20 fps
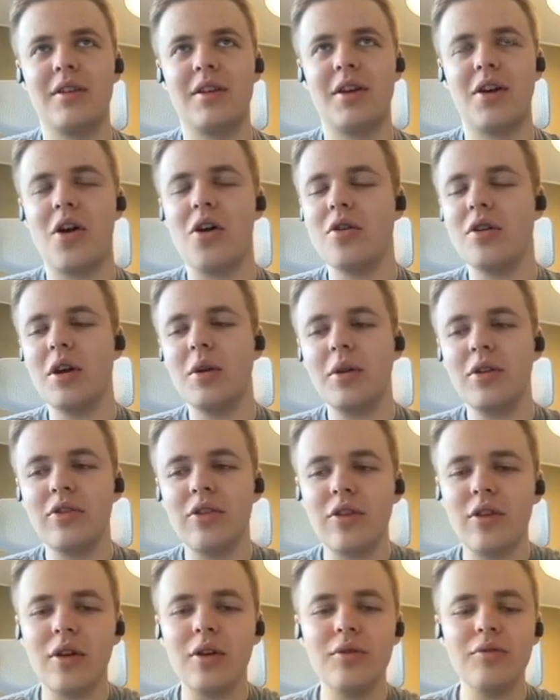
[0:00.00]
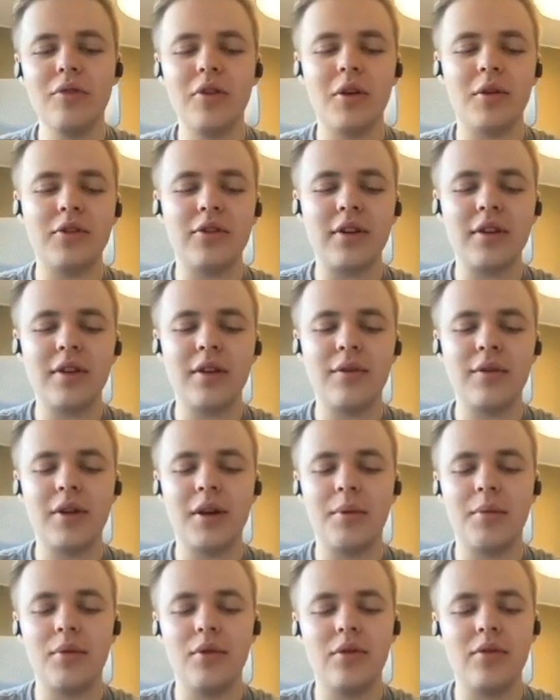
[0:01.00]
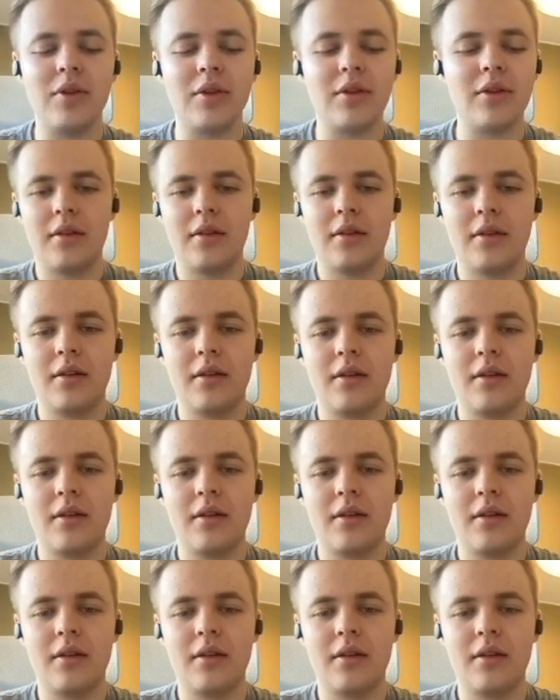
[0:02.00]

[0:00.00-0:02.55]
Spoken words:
You know, oh no, this is good for you, it's scientifically proven.